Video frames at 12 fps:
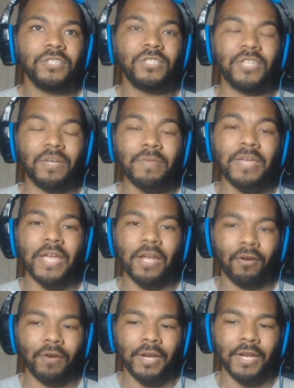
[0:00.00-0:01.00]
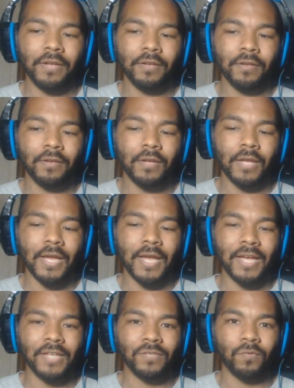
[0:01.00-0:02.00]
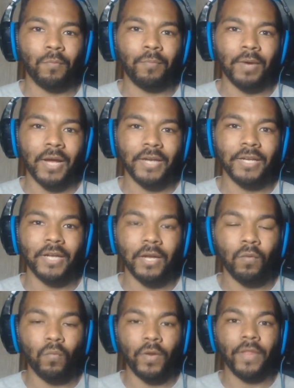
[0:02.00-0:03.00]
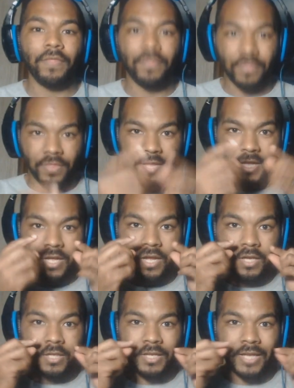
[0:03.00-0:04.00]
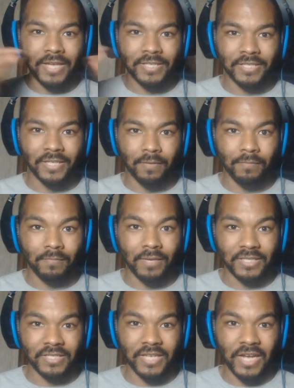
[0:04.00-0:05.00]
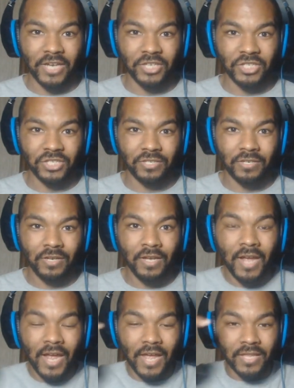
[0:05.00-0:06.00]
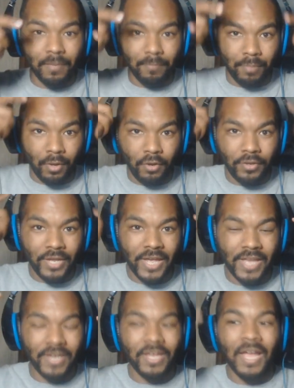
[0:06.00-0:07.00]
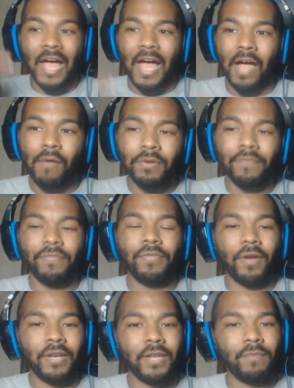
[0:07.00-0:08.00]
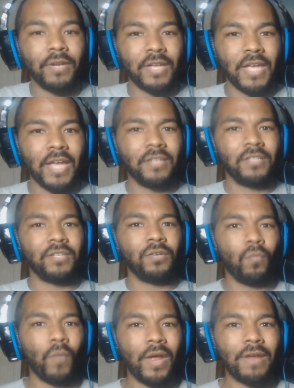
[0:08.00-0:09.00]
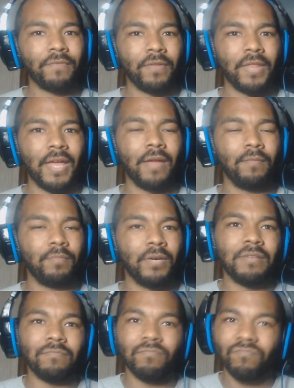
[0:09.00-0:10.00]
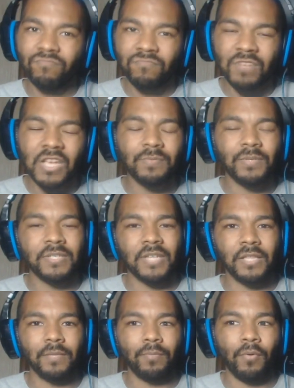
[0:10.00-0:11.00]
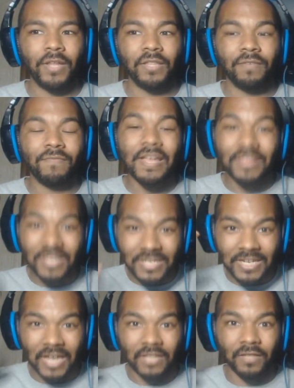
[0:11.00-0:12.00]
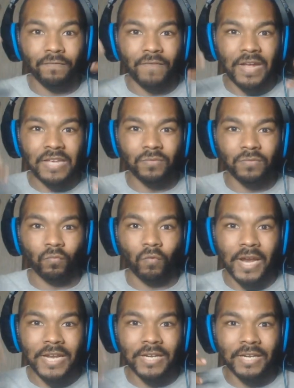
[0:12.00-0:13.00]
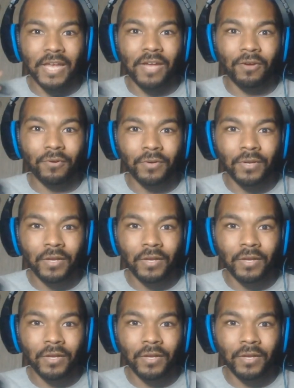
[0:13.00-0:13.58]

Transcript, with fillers: Jim Carrey as Robotnik with the classic mustache and the bald head. I would have thought they would have gained a little weight for that, but it's beside the point. The fact that he's got the face right now